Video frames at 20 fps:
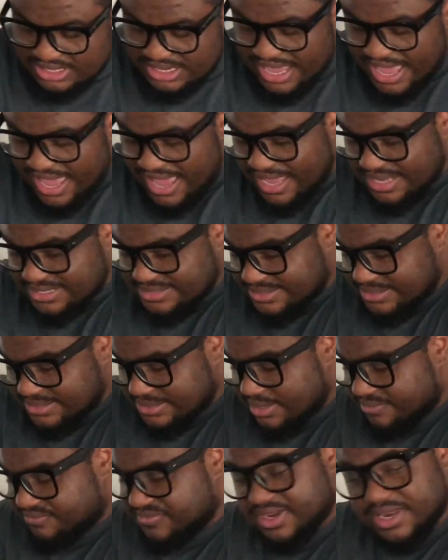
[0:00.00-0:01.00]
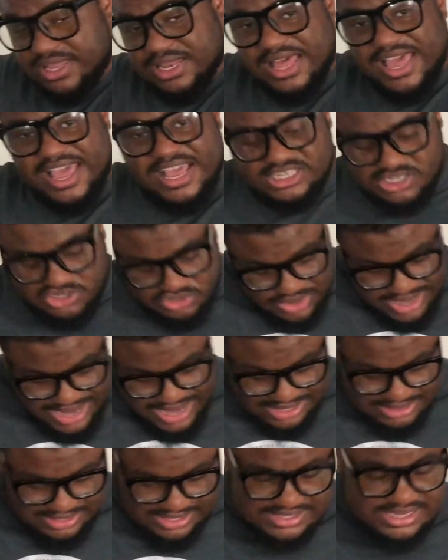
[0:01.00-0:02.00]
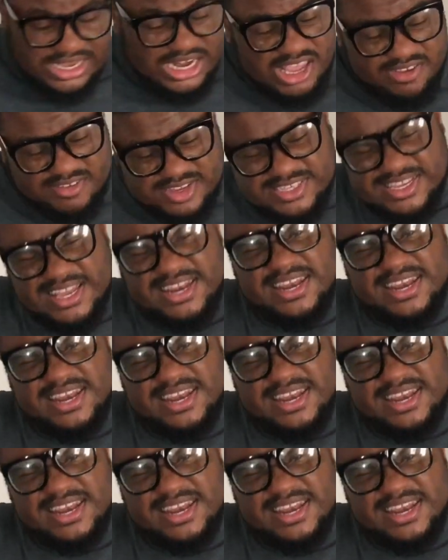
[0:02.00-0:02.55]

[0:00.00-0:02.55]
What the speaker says: add some vanilla extract. That's gonna give us that